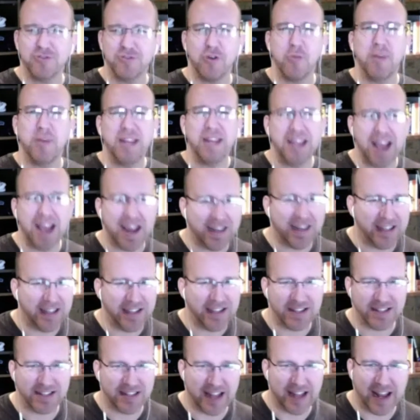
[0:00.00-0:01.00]
many
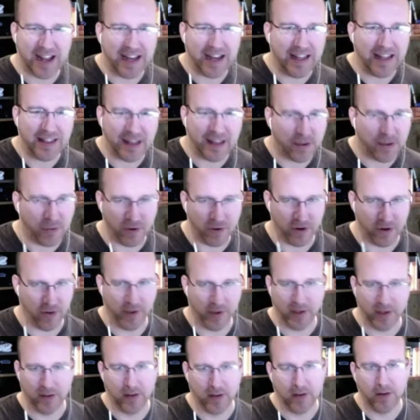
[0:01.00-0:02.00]
ideas into anything we're doing,
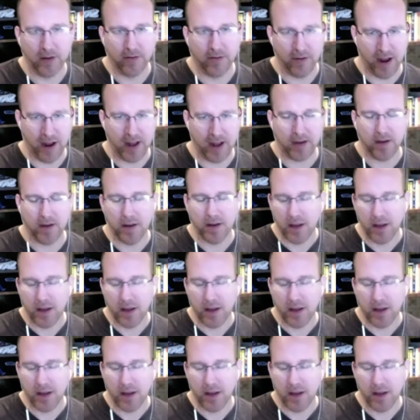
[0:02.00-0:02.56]
right?